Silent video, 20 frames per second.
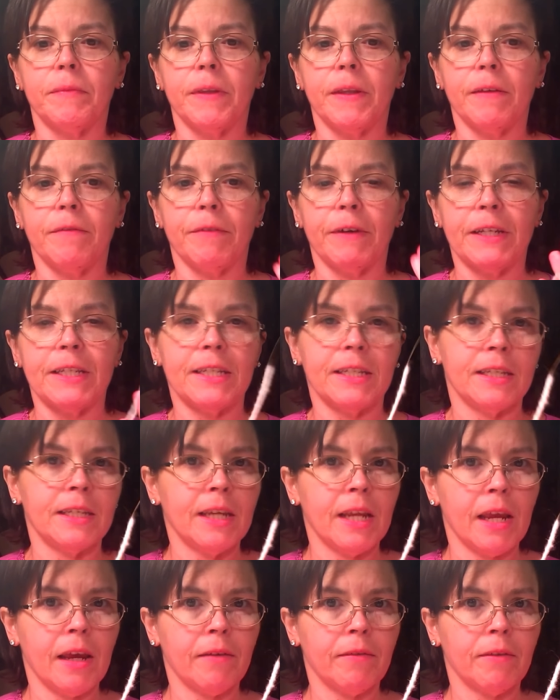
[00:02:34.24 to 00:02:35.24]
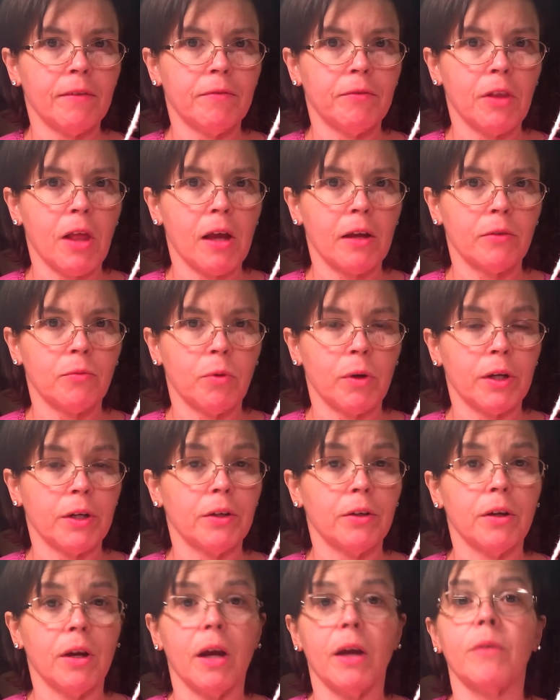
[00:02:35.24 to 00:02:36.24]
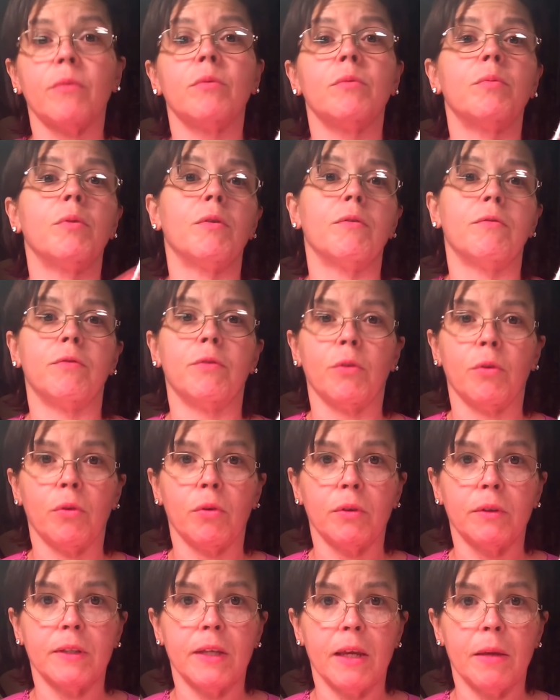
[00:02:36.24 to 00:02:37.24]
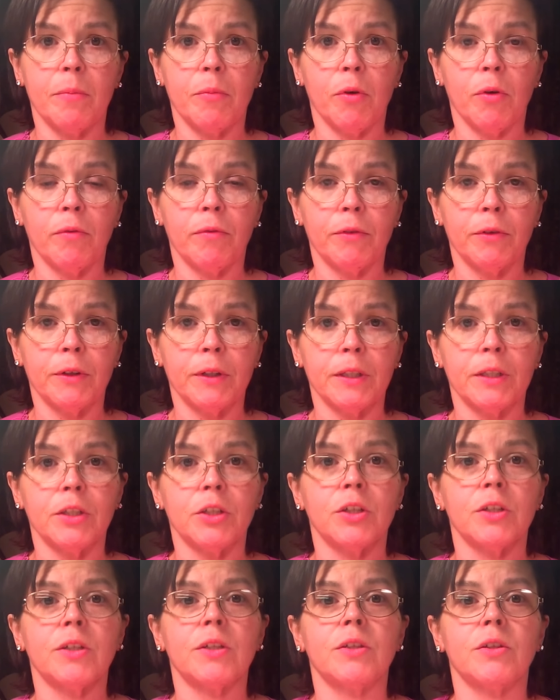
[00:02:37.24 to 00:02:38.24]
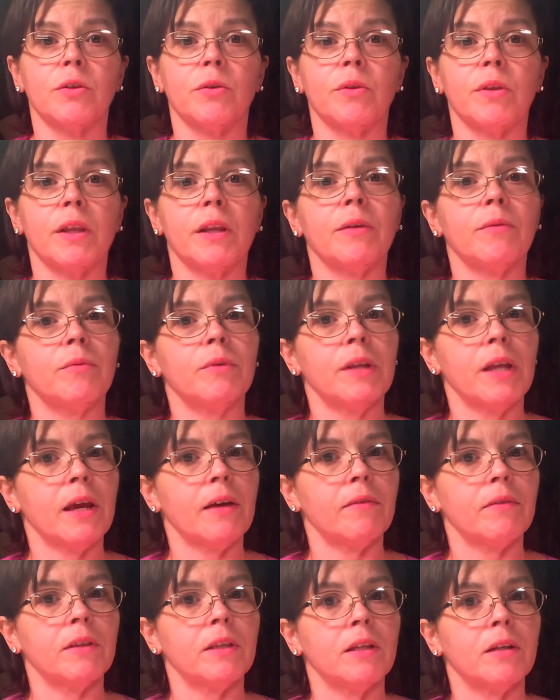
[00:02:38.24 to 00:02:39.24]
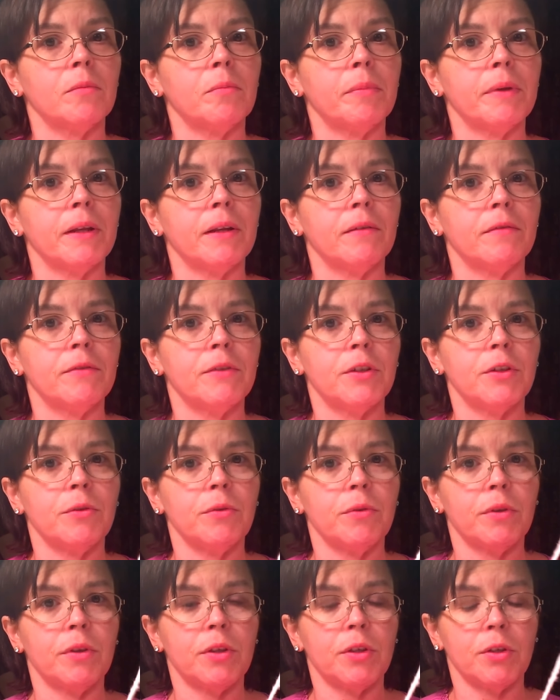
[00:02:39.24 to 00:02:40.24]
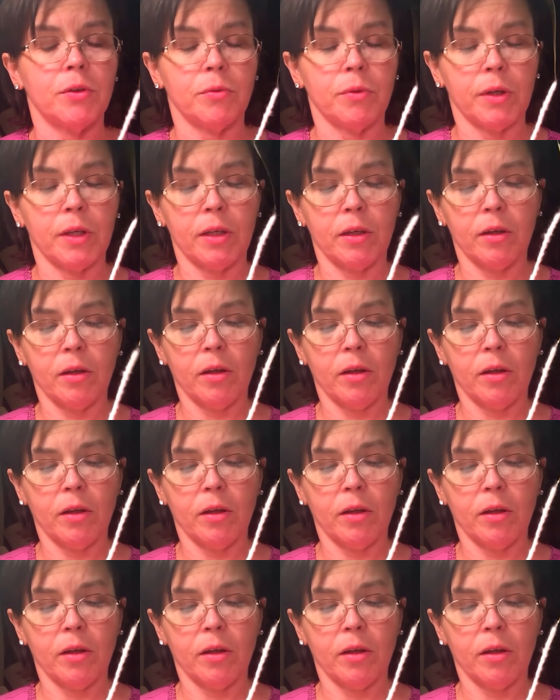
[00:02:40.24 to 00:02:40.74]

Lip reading: If I didn't have the flocked wire, I would put floral tape over it just so that it would have a little bit of tooth to it.